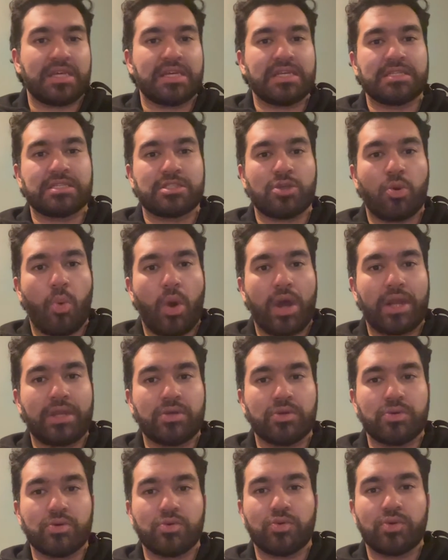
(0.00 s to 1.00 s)
He's the one
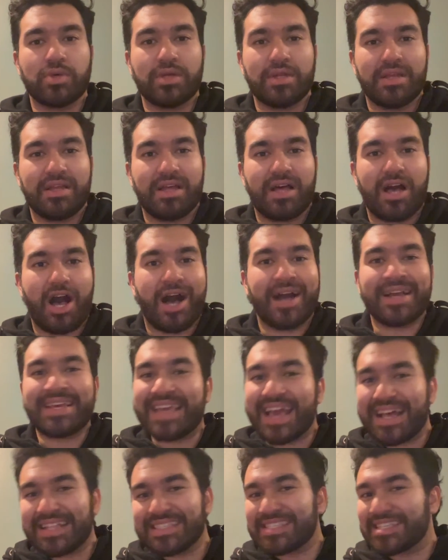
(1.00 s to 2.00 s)
who,
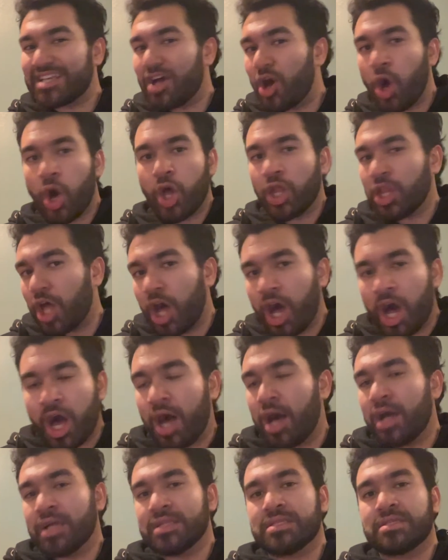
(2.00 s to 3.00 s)
against all
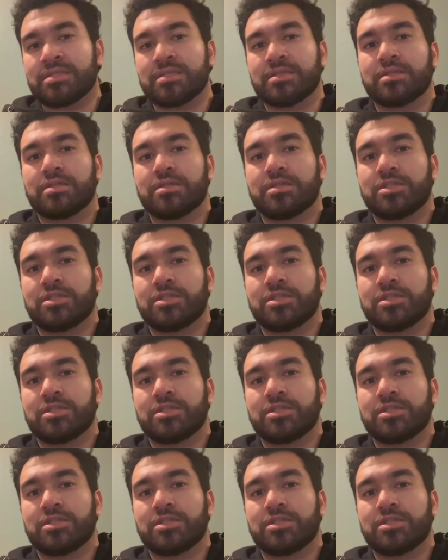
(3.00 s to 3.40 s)
odds,